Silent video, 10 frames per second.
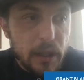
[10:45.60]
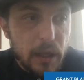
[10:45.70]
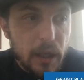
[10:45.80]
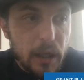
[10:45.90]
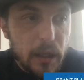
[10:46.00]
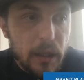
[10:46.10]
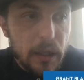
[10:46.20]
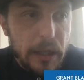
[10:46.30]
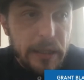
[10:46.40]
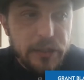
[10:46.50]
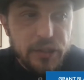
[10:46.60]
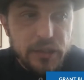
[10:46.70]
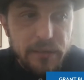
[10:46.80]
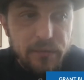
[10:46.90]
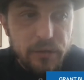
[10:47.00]
I can just
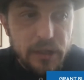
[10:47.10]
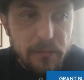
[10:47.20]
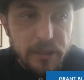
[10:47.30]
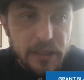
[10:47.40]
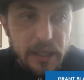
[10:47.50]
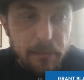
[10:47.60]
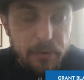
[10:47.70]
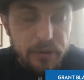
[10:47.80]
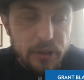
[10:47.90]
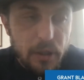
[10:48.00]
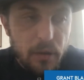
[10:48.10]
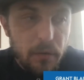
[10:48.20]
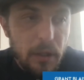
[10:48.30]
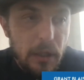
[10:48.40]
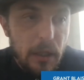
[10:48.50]
give you some examples. So,